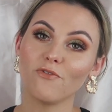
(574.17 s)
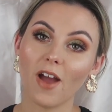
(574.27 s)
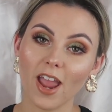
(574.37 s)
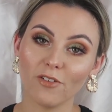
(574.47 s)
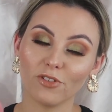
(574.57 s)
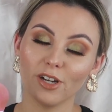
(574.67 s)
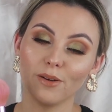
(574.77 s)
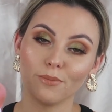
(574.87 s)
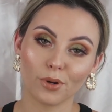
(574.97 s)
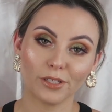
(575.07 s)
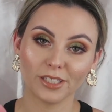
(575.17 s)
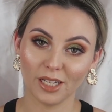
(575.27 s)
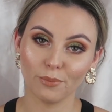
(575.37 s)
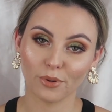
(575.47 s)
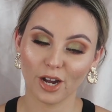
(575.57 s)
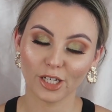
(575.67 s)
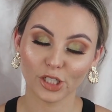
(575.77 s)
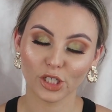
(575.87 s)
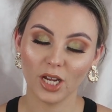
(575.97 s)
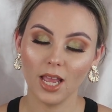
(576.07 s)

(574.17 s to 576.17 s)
favorite bronzing brush.